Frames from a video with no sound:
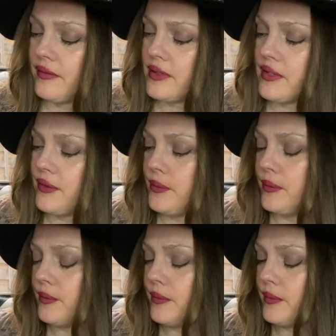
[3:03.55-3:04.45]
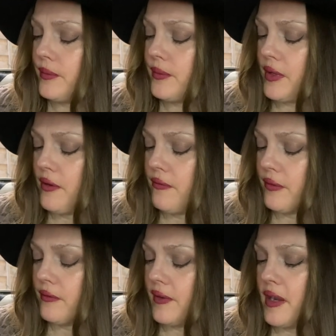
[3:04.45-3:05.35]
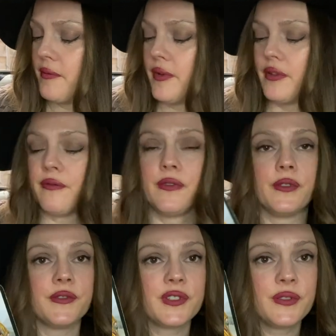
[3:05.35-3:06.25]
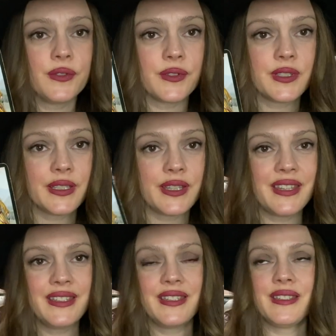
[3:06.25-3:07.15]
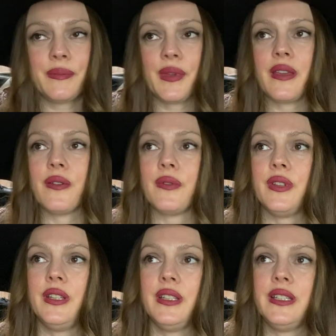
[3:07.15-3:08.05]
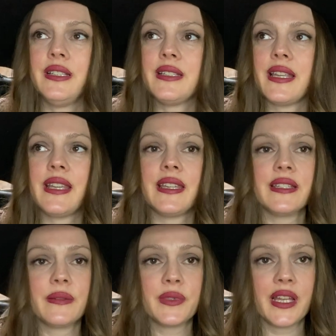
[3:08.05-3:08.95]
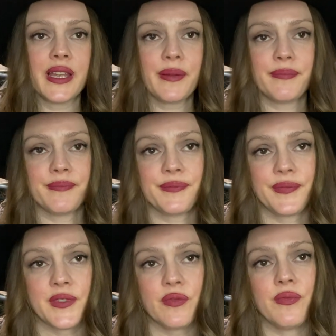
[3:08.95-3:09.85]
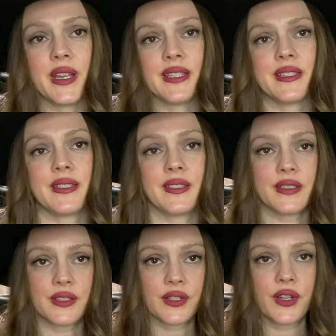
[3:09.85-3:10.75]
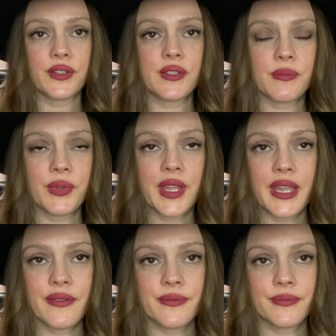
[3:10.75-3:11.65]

So, the overall vibe, we've got the Four of Swords. This is about taking some time to rest, to contemplate.